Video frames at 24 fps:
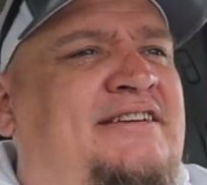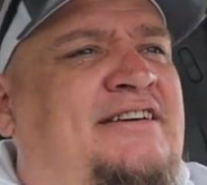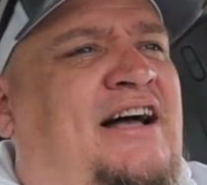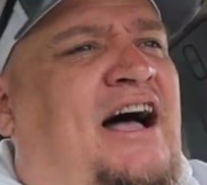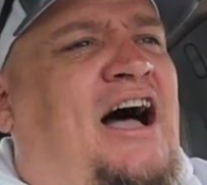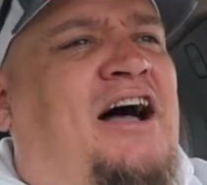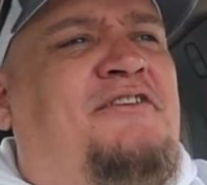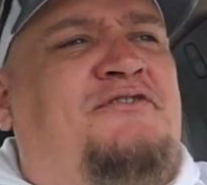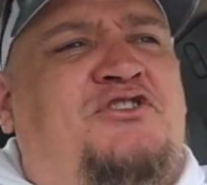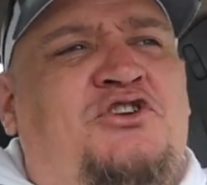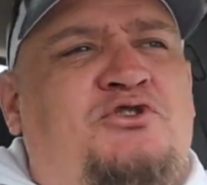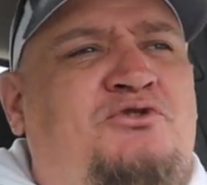
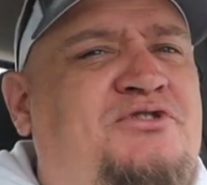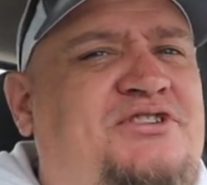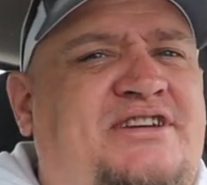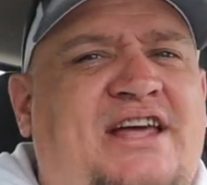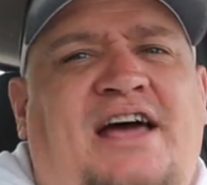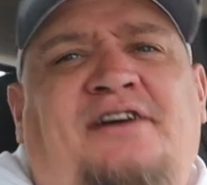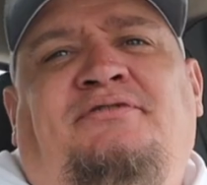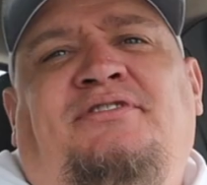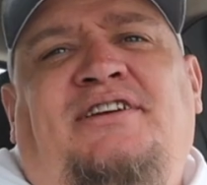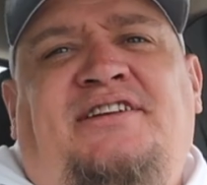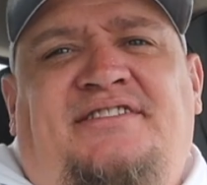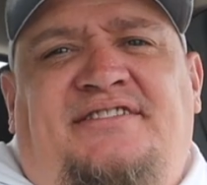I've used
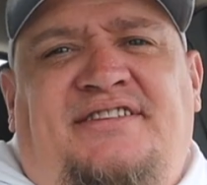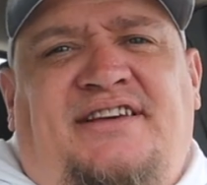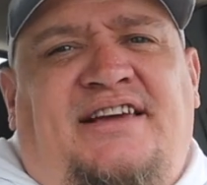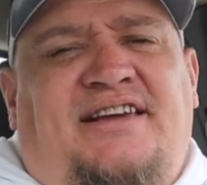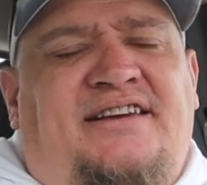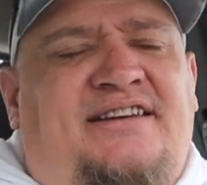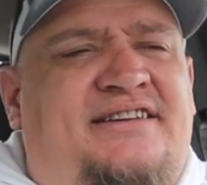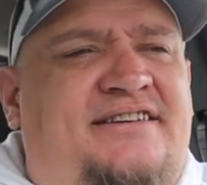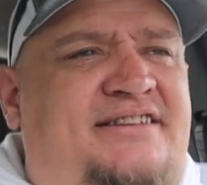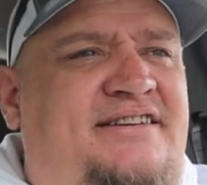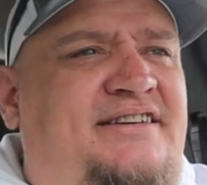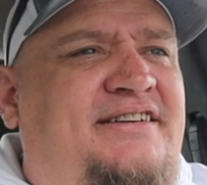
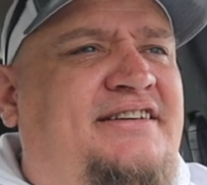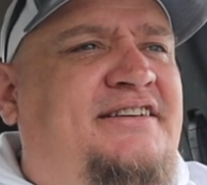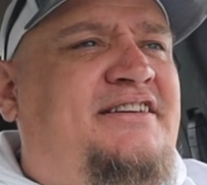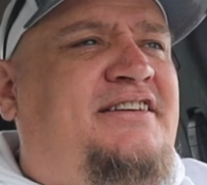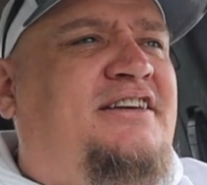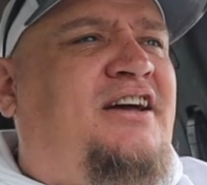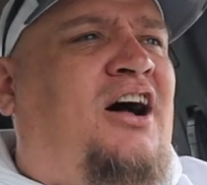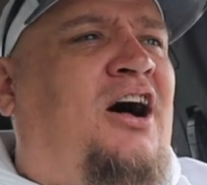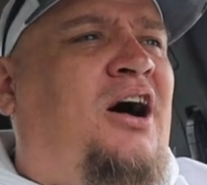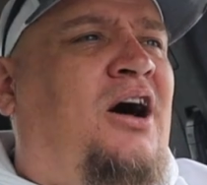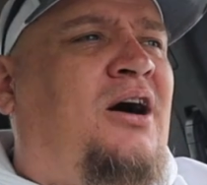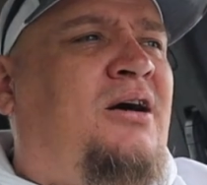
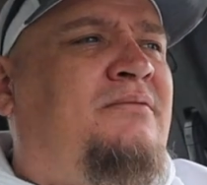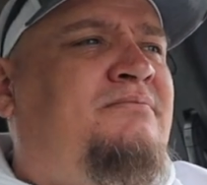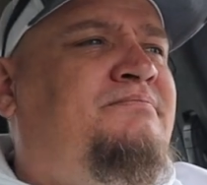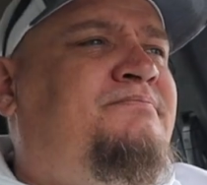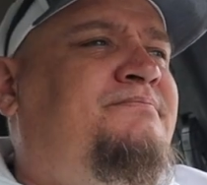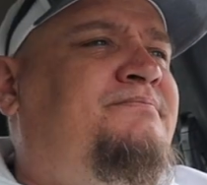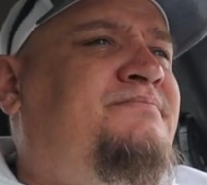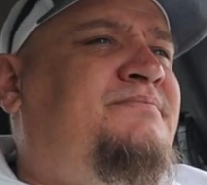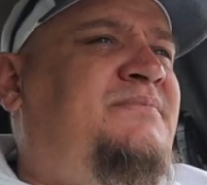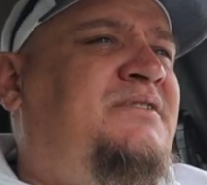everything. Um,